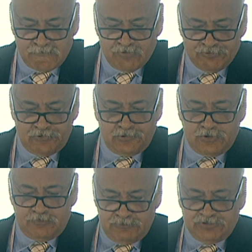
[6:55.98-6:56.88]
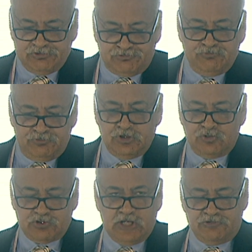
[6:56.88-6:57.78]
So this is
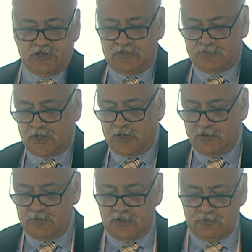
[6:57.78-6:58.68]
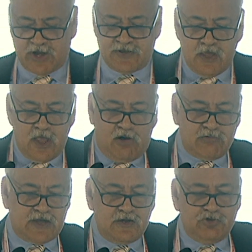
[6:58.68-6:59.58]
really, really great. All
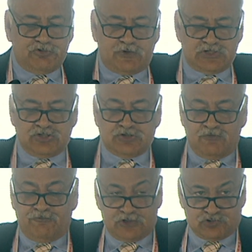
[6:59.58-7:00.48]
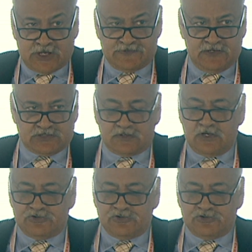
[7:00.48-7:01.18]
right, so what is virtualization?